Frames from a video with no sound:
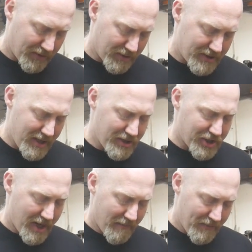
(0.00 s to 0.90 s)
your
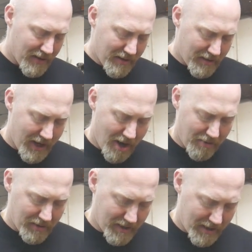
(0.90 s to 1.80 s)
TJ.
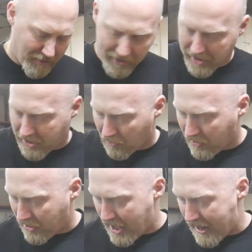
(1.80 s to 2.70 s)
Now, I don't think you
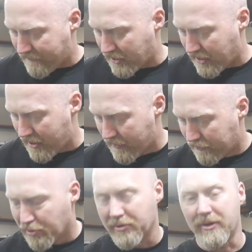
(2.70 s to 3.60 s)
really have to
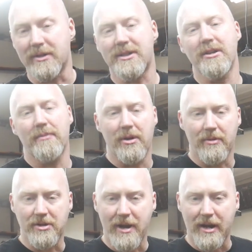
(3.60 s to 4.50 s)
pull your seatbelt
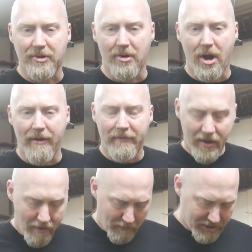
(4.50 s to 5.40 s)
retractor off.
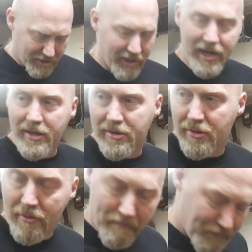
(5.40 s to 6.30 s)
What you can do